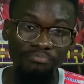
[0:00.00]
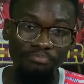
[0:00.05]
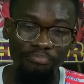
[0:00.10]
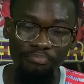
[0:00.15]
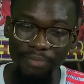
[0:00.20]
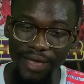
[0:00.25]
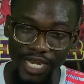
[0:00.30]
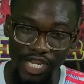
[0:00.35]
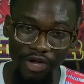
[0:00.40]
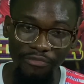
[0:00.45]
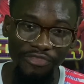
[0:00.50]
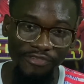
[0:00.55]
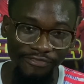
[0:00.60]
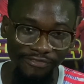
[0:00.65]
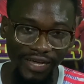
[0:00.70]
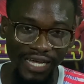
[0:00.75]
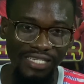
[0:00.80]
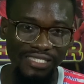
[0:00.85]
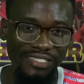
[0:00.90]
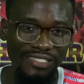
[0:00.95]
Many of the
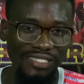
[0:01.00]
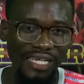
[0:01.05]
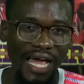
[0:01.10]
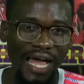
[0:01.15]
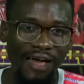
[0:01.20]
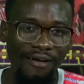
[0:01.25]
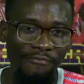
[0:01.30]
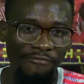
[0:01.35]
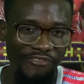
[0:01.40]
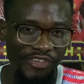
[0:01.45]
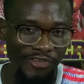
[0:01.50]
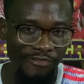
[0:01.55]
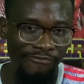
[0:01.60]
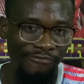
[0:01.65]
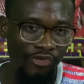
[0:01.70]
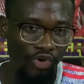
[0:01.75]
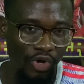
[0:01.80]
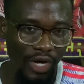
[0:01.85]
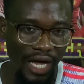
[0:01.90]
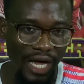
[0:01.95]
fans are being
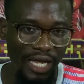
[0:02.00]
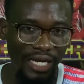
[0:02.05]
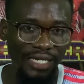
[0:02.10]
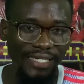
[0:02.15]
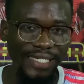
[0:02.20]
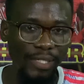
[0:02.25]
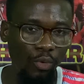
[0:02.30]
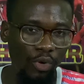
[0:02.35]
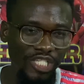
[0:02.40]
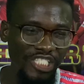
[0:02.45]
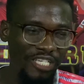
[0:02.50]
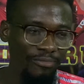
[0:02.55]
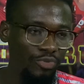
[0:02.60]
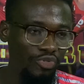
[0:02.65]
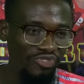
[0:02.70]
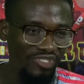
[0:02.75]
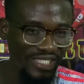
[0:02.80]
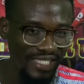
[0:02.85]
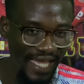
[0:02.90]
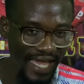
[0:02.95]
vocal. They want him to
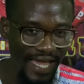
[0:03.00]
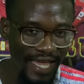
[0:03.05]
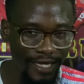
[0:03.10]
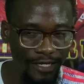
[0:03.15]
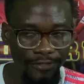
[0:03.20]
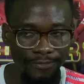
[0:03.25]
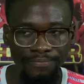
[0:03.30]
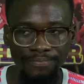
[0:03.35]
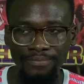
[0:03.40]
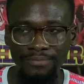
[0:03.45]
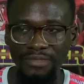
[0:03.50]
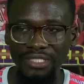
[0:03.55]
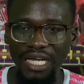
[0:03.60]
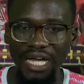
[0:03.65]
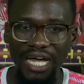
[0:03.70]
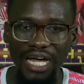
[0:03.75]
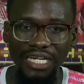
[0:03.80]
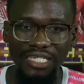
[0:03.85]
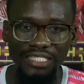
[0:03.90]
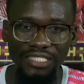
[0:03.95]
stay,
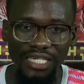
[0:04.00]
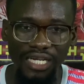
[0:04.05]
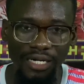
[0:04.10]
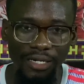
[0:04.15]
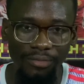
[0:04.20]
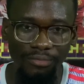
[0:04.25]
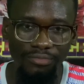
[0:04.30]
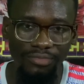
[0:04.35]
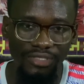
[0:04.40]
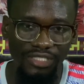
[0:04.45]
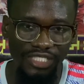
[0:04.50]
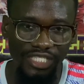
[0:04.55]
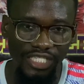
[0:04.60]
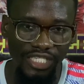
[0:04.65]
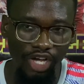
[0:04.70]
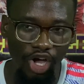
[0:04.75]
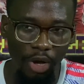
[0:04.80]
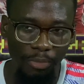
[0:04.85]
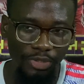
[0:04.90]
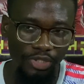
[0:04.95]
and
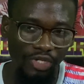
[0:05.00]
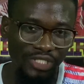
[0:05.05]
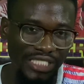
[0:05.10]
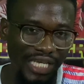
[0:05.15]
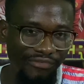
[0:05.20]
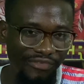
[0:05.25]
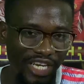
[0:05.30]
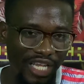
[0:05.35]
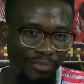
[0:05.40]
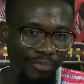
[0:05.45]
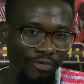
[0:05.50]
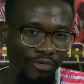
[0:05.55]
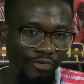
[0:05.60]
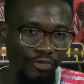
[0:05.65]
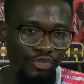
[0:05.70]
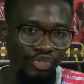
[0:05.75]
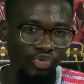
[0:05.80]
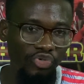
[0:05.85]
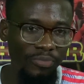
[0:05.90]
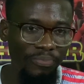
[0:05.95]
the options
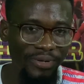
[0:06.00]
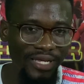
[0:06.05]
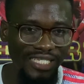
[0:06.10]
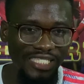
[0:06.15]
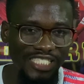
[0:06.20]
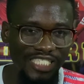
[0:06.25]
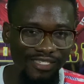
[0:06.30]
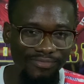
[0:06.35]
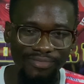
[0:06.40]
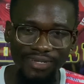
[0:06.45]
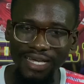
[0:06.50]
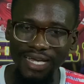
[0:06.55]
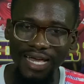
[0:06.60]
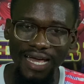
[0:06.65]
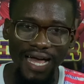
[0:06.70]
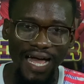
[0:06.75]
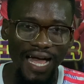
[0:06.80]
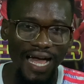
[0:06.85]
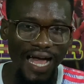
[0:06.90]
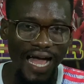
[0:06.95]
available to replace him
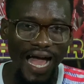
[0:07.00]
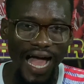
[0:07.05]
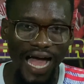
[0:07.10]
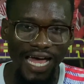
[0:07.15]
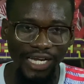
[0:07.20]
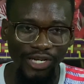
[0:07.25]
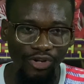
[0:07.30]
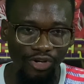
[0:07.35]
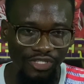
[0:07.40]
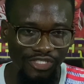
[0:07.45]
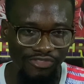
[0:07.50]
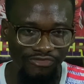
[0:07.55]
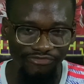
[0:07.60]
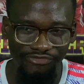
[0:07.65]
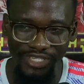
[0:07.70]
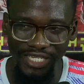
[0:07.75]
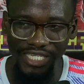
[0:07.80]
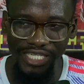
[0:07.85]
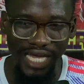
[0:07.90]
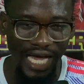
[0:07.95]
are not
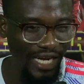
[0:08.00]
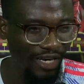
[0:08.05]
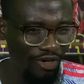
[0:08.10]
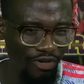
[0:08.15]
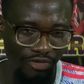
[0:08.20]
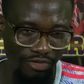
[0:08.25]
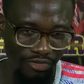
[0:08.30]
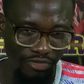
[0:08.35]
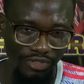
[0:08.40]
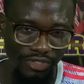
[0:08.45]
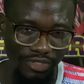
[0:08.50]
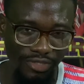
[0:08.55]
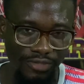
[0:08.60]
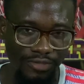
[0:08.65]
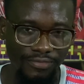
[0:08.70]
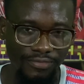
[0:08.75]
good.